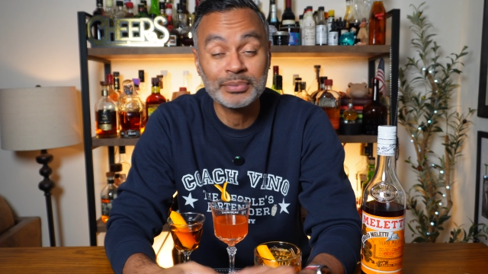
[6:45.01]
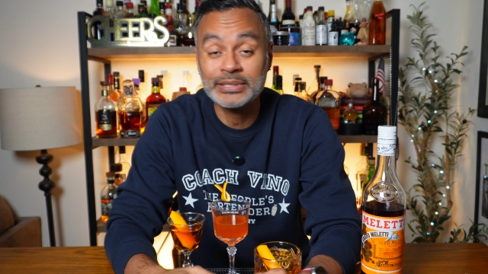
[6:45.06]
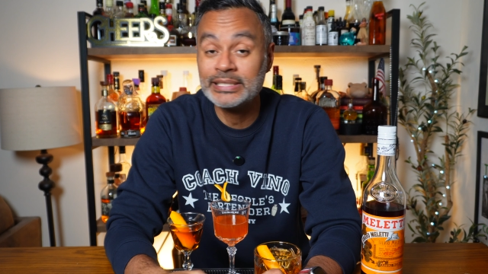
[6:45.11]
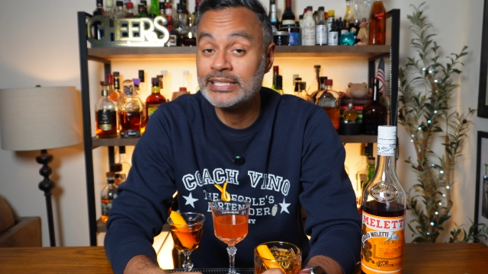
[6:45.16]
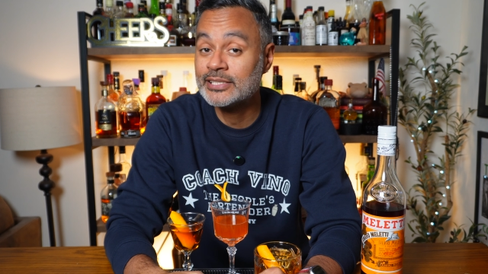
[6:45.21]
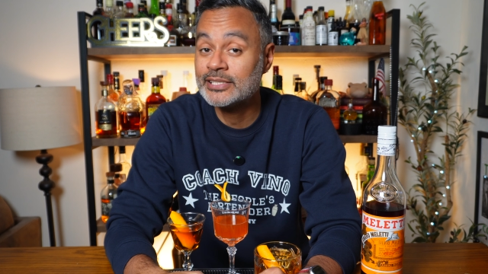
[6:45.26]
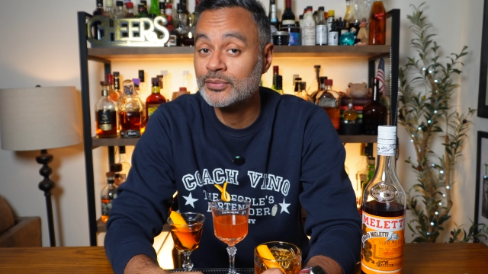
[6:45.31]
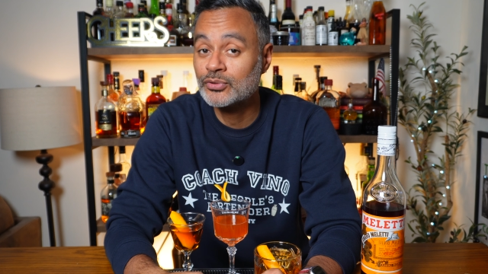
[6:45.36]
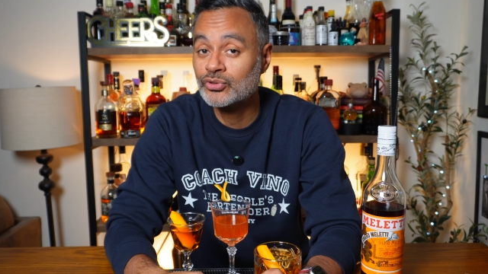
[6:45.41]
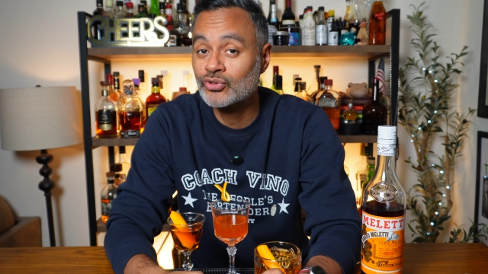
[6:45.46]

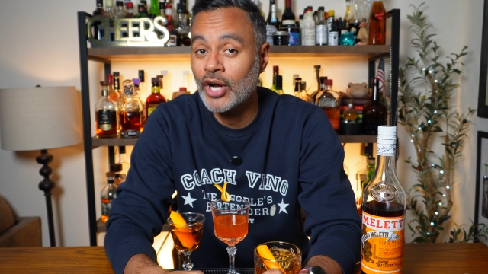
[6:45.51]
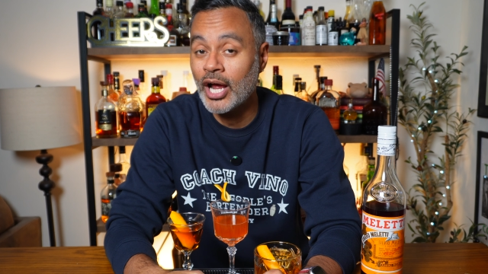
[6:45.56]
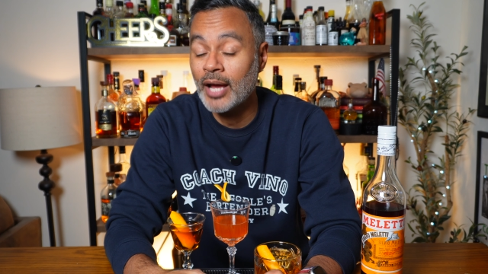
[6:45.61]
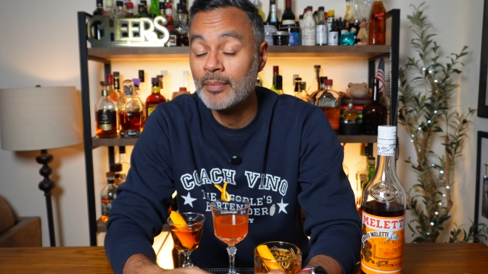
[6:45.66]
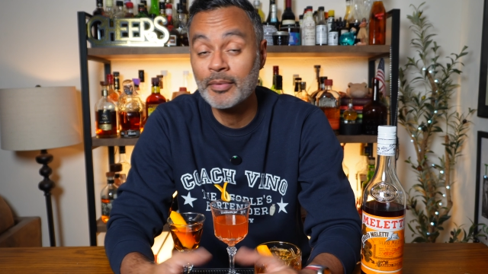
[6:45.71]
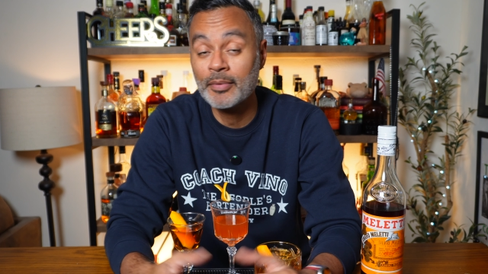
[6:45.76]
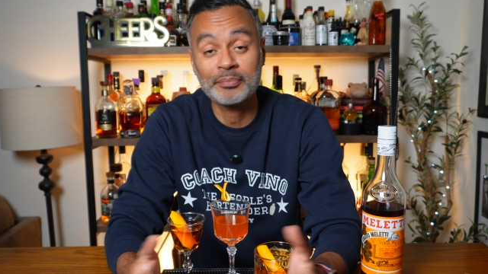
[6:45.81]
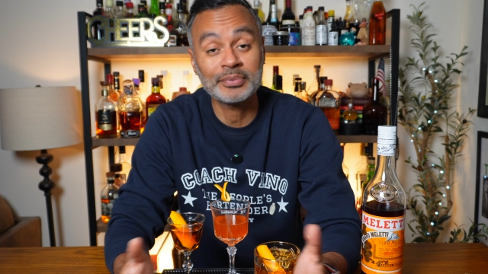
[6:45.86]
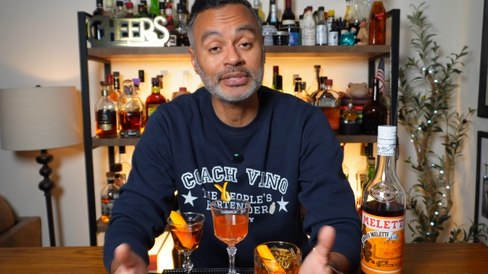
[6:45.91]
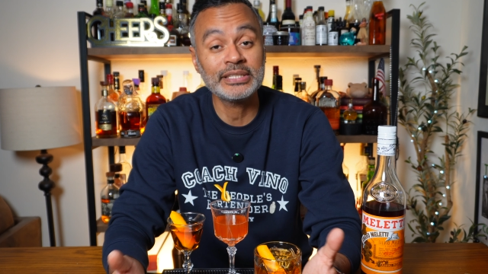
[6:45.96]
please
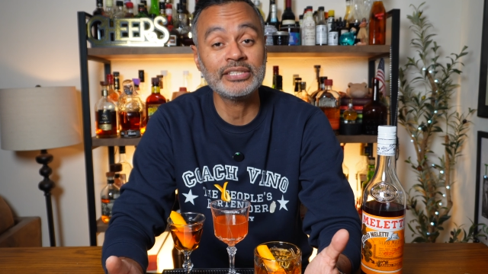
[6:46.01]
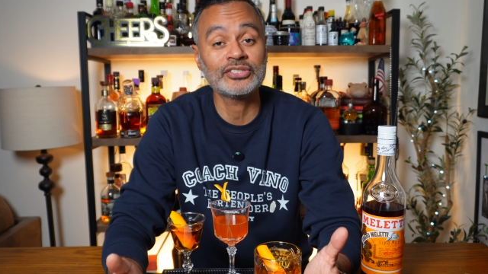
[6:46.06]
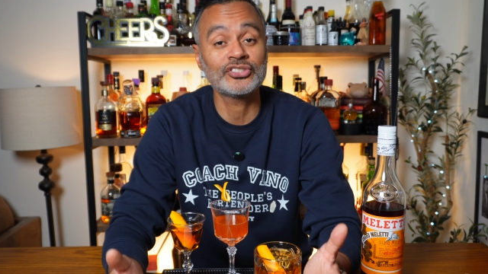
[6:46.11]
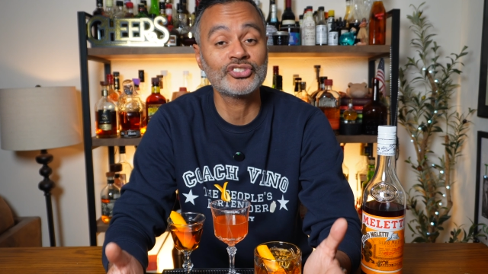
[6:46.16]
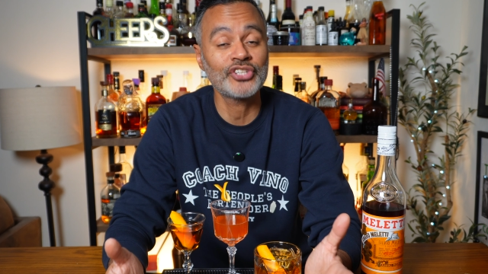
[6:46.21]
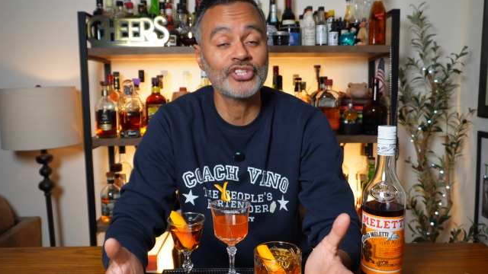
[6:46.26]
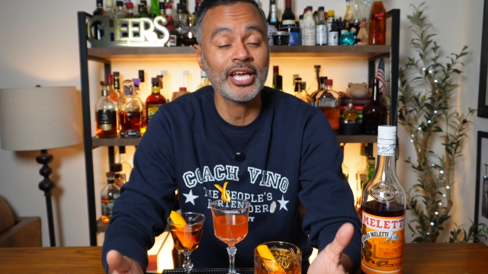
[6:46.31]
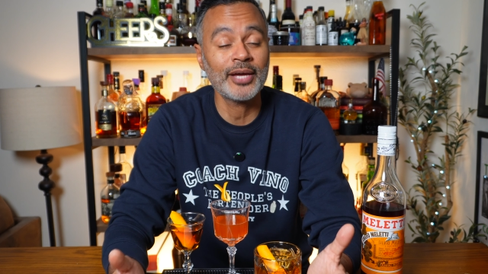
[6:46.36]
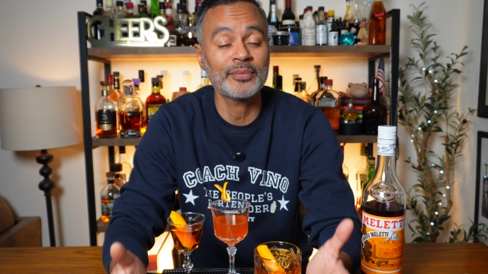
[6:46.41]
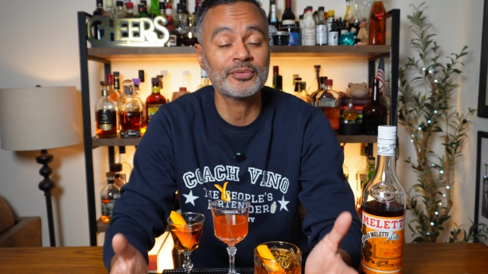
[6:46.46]
subscribe, and please
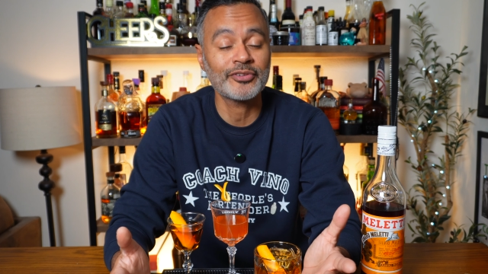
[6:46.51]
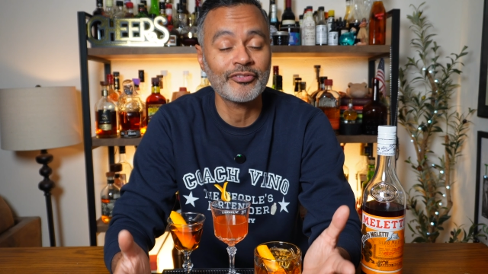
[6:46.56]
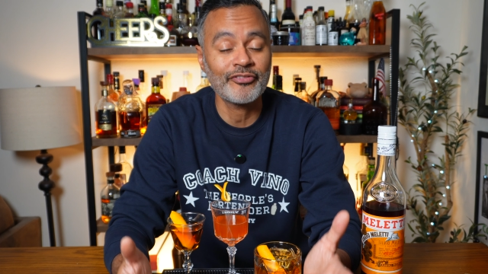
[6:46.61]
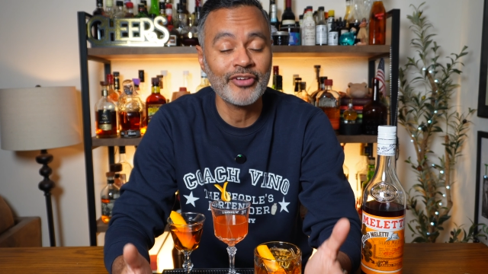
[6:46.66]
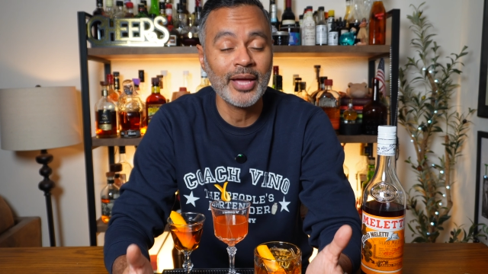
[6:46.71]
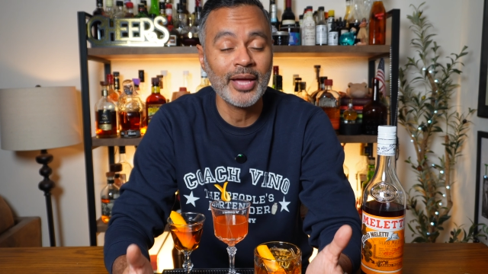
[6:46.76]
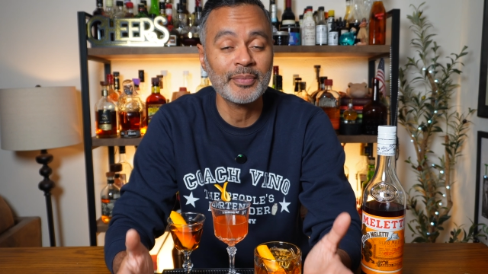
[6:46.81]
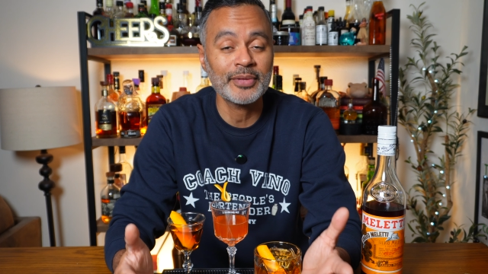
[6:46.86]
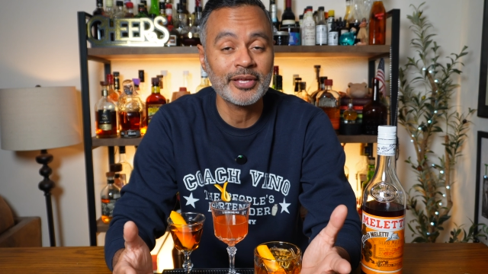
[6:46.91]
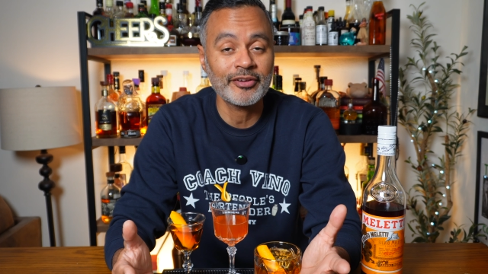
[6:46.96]
share it with your
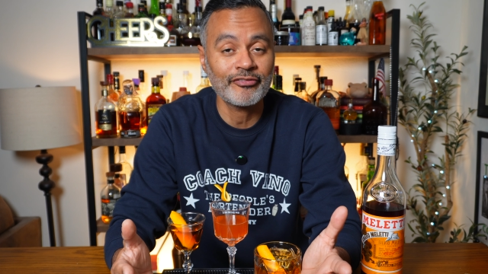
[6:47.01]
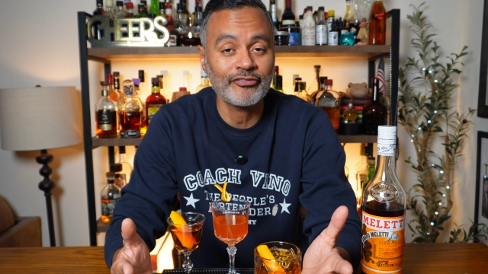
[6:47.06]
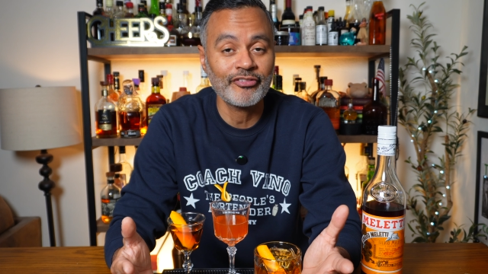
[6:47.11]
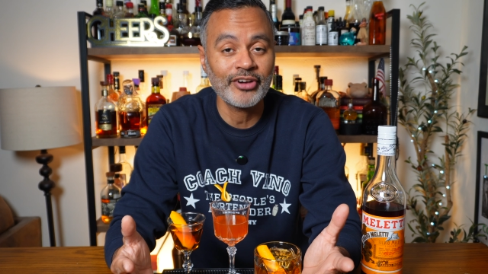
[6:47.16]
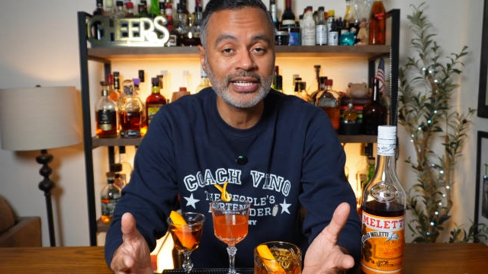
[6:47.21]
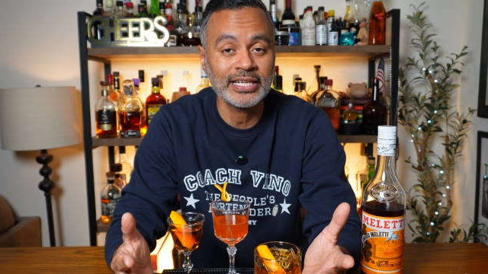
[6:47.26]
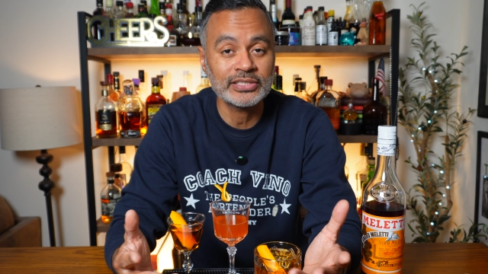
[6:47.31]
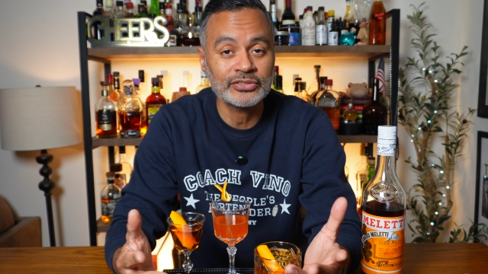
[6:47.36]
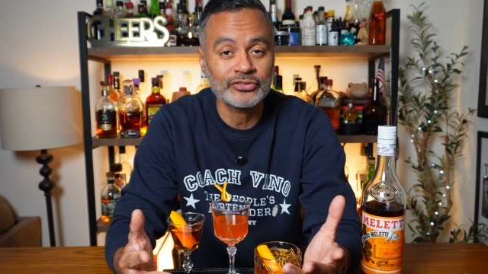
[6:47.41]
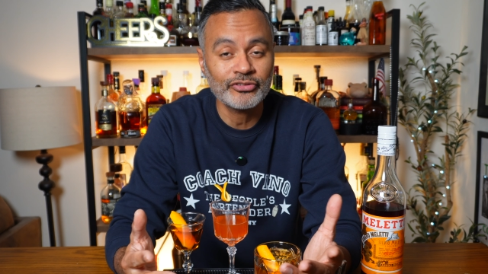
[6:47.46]
family and friends.